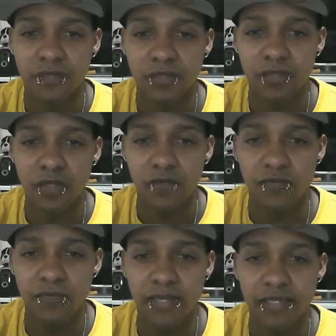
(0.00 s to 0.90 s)
if
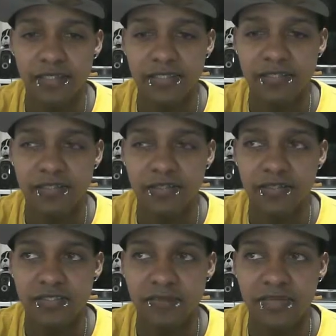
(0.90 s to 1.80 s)
you're making these
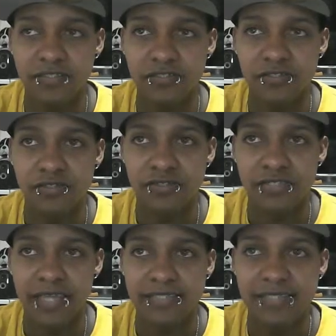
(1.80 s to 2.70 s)
turns, like, make sure you're to
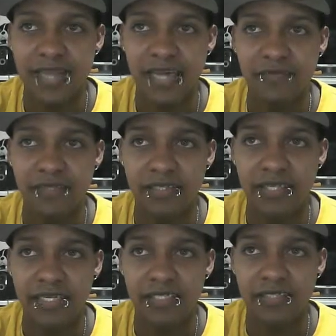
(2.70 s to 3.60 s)
that side of the
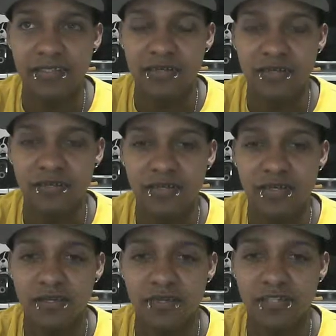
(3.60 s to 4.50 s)
lane.
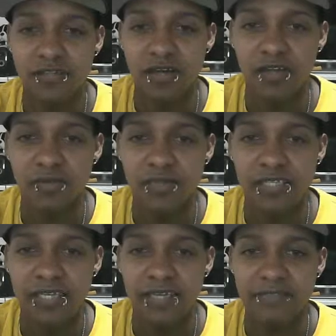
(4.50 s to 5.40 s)
Make sure you're all the way
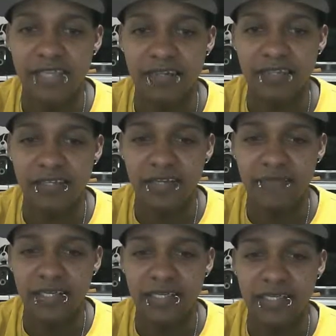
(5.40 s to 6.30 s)
to the left side of the
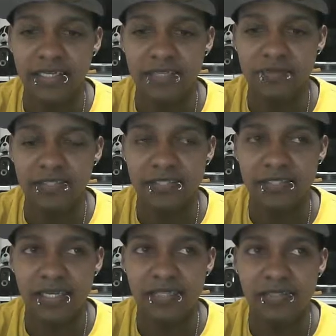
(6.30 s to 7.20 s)
left-hand lane, which is
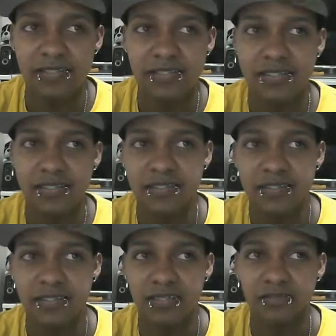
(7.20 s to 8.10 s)
like,
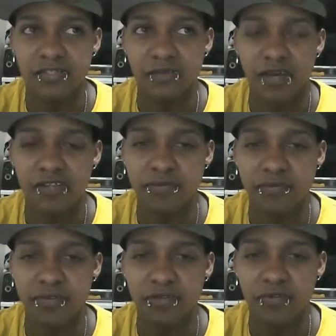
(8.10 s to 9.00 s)
so other
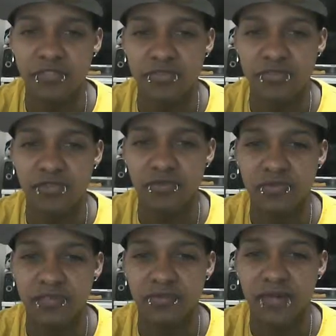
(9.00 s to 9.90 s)
people will know what you're
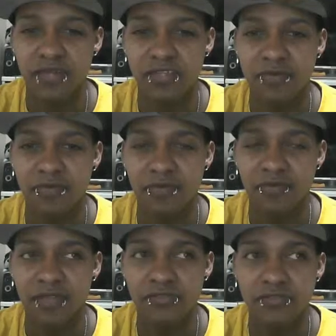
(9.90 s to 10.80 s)
doing, other people
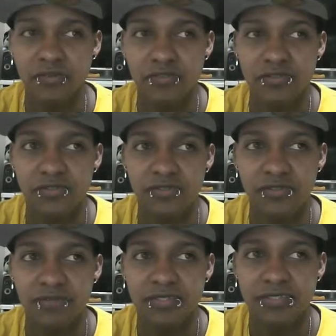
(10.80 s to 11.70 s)
around you know what you're
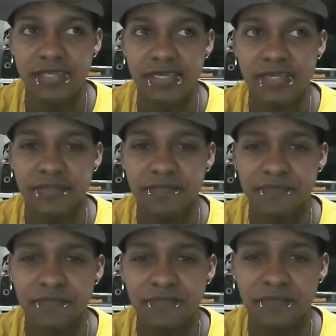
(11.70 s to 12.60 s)
doing. But it's like,
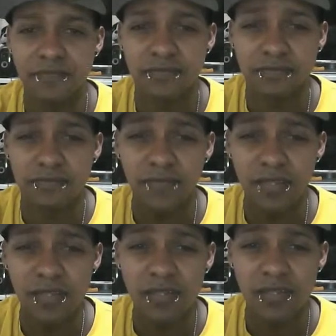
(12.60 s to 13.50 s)

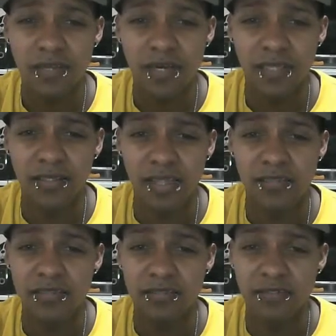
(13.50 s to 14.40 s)
you
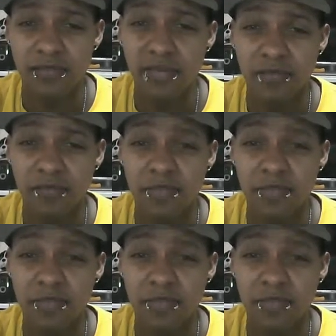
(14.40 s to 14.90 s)
have the